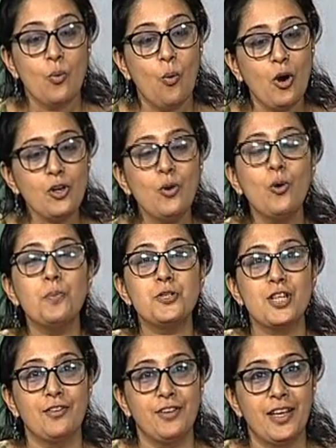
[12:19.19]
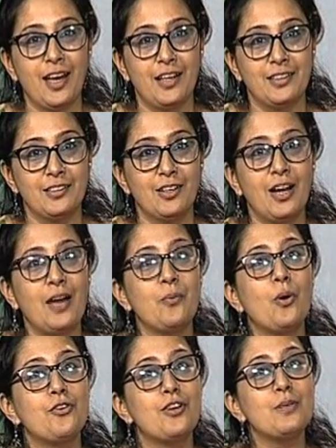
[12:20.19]
what hope shall we gather
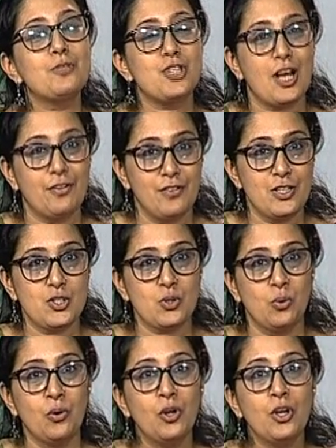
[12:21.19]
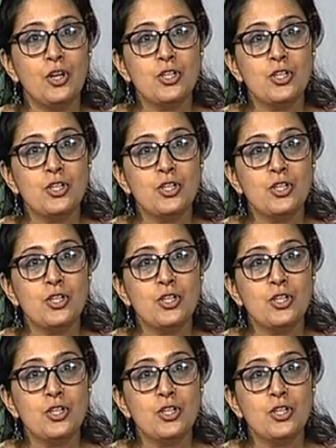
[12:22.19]
and what dreams shall we sow?